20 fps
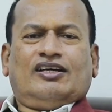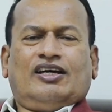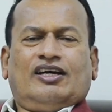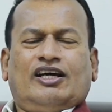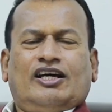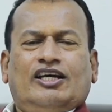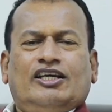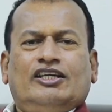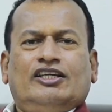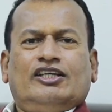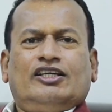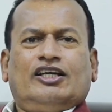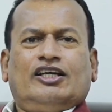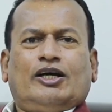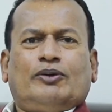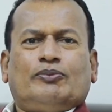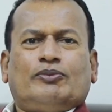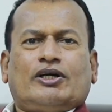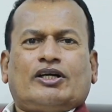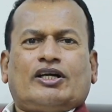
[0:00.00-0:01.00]
Hi, I
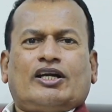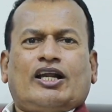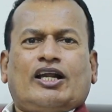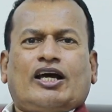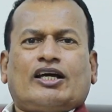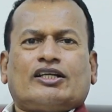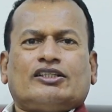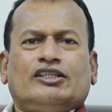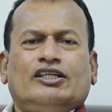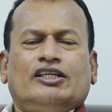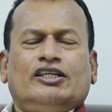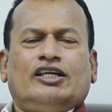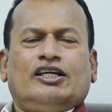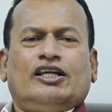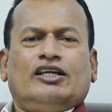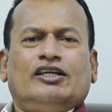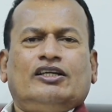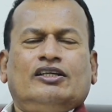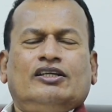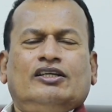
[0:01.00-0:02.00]
am Dr.
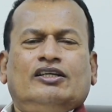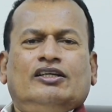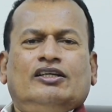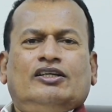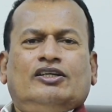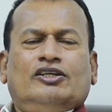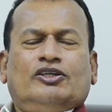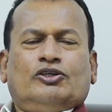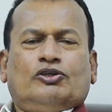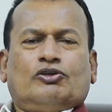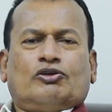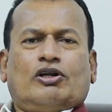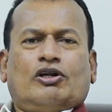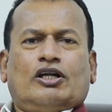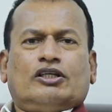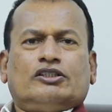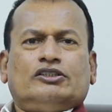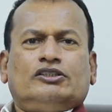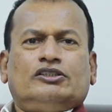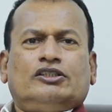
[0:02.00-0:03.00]
Nagarajaiah
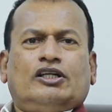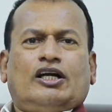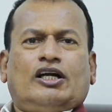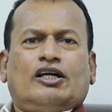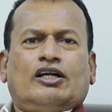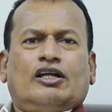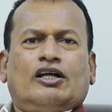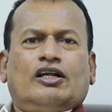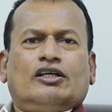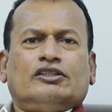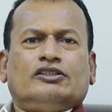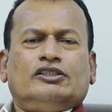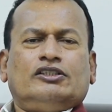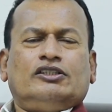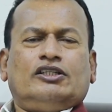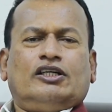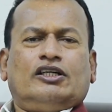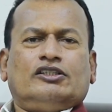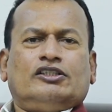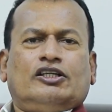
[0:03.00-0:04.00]
urologist,
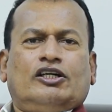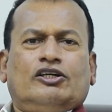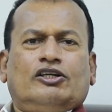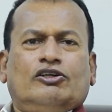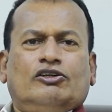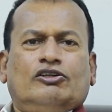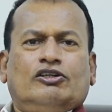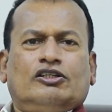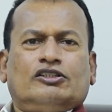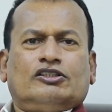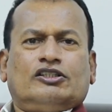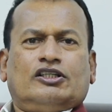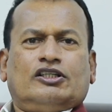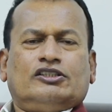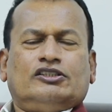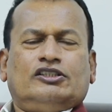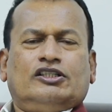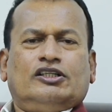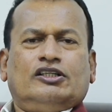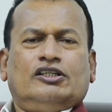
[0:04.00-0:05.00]
andrologist and genital
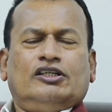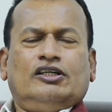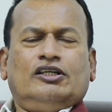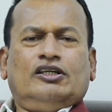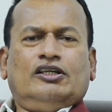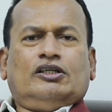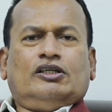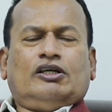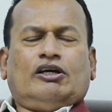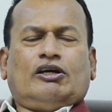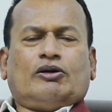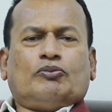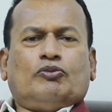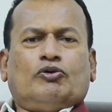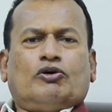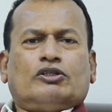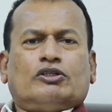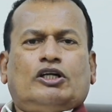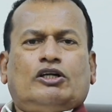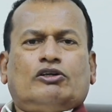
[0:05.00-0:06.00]
surgeon. I have
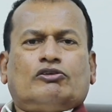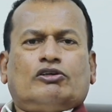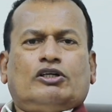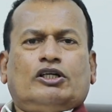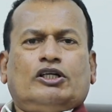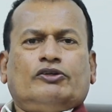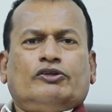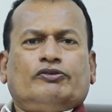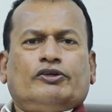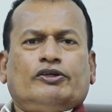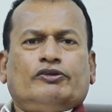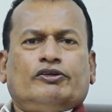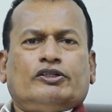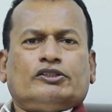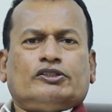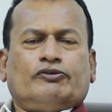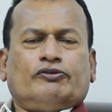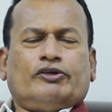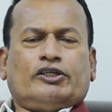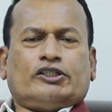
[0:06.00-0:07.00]
more than 25
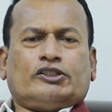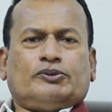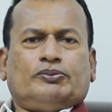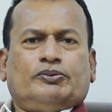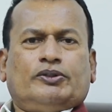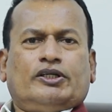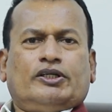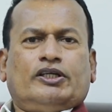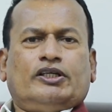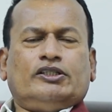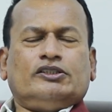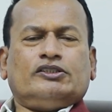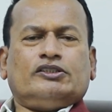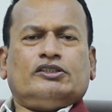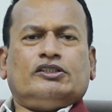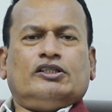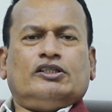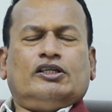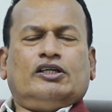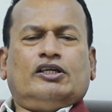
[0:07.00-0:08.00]
years of
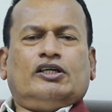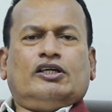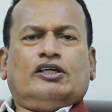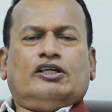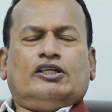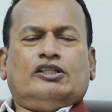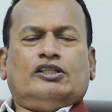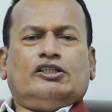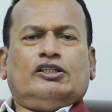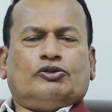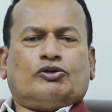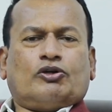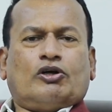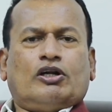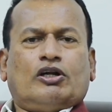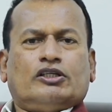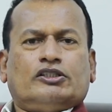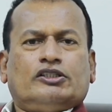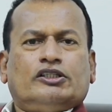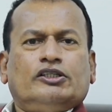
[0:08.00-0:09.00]
experience in
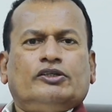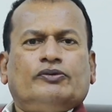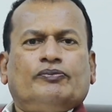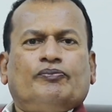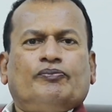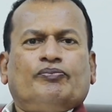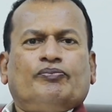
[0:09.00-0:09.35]
urology.